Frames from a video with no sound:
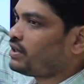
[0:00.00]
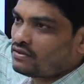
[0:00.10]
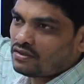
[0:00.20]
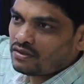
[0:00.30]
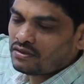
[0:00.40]

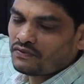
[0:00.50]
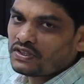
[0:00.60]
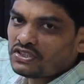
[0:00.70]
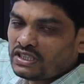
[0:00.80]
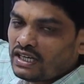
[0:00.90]
things
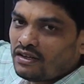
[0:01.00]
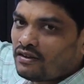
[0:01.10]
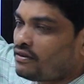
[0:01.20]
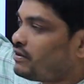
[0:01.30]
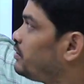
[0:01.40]
with
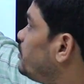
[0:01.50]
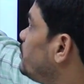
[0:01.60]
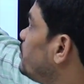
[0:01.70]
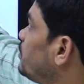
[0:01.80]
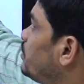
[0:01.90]
steel.
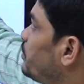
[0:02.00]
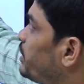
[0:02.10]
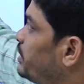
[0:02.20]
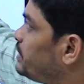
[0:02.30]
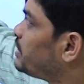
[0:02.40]

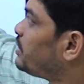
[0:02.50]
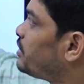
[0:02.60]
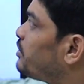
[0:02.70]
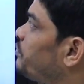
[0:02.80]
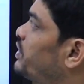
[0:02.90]
Okay, these are
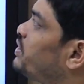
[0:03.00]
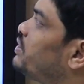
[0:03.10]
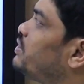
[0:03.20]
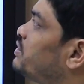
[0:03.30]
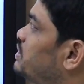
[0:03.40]
nothing
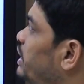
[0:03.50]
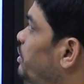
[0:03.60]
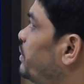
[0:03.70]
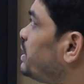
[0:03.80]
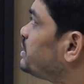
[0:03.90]
but
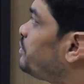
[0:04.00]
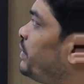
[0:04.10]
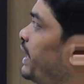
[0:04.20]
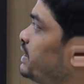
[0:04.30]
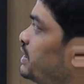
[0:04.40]
steel bands are
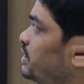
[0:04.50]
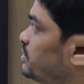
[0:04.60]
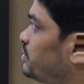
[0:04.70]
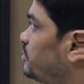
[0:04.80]
band chains.